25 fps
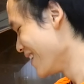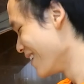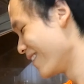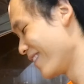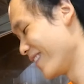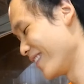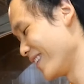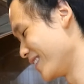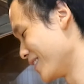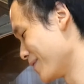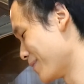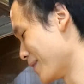
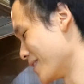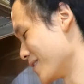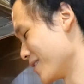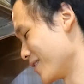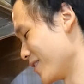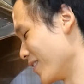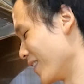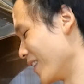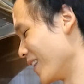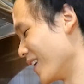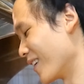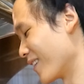Really depends
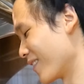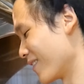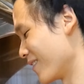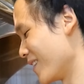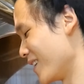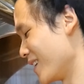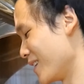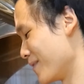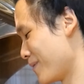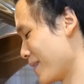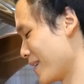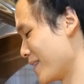on your luck,
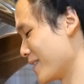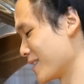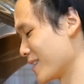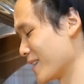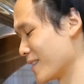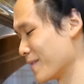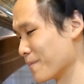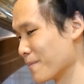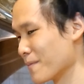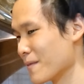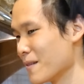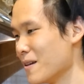right? Depends
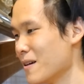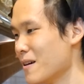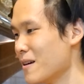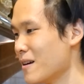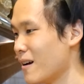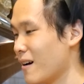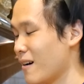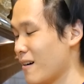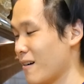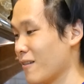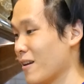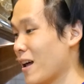on
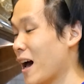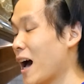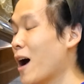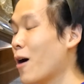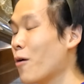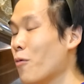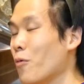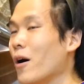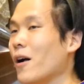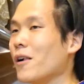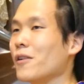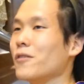
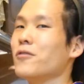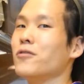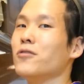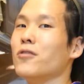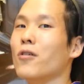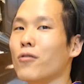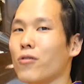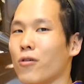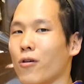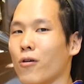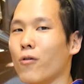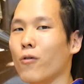how well you
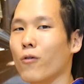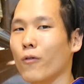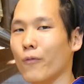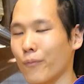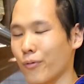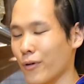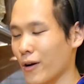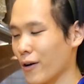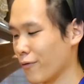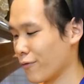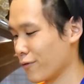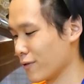know your own
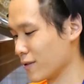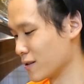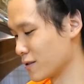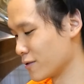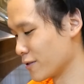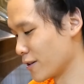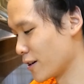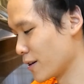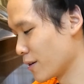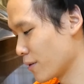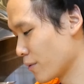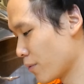preference,
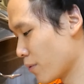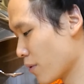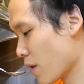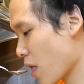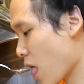right?